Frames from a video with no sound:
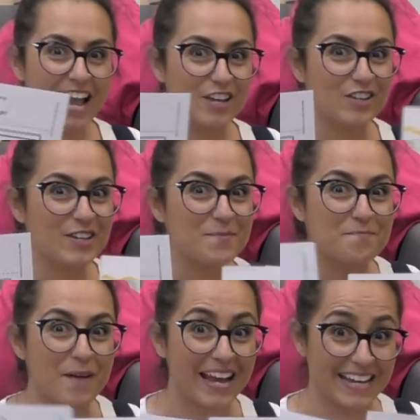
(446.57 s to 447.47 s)
You can
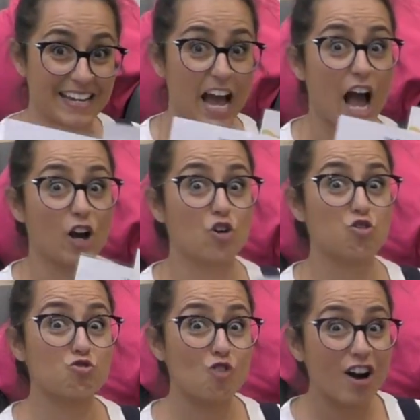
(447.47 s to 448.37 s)
make a
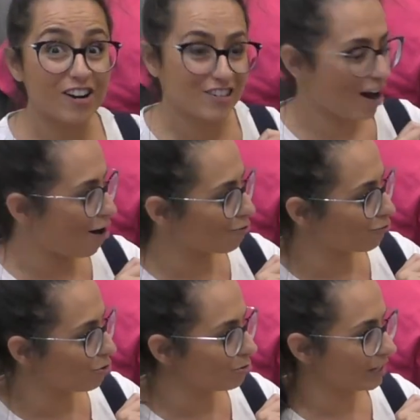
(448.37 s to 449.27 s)
crocodile
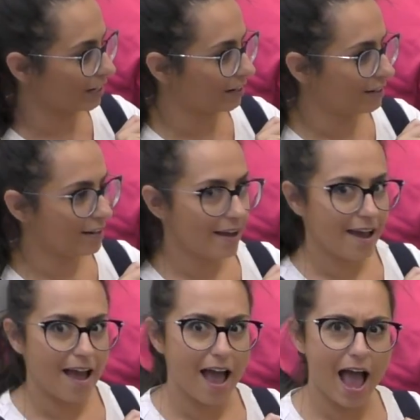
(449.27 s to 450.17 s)
ruler
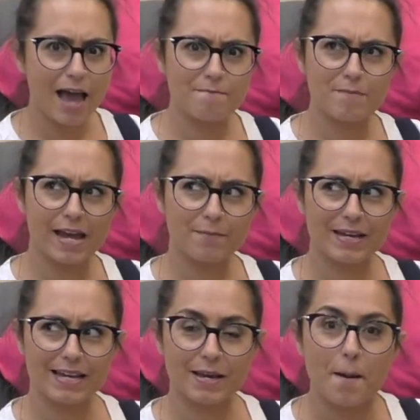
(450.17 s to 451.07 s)
and
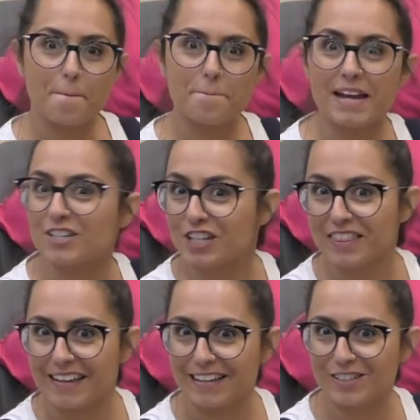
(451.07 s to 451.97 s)
maybe measure
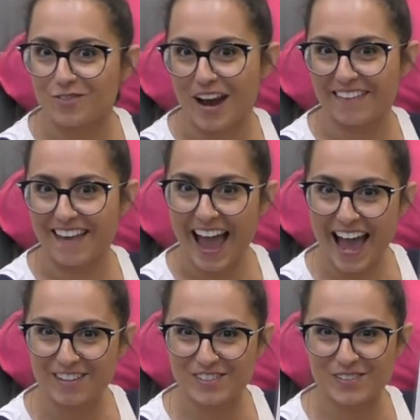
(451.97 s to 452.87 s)
things around the
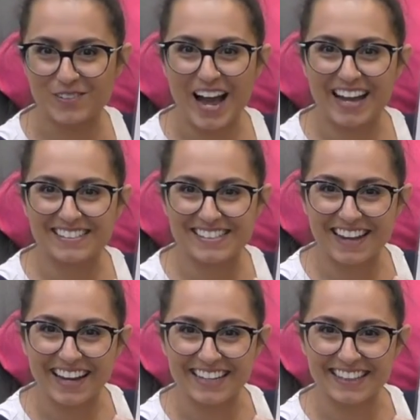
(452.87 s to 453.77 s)
house or
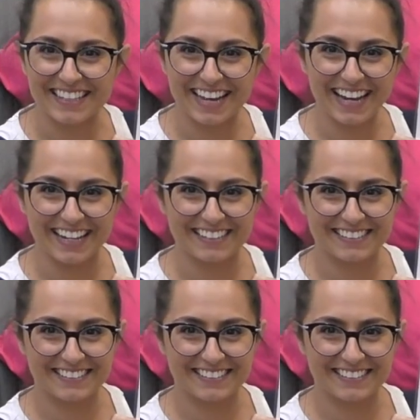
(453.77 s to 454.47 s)
outside in the yard.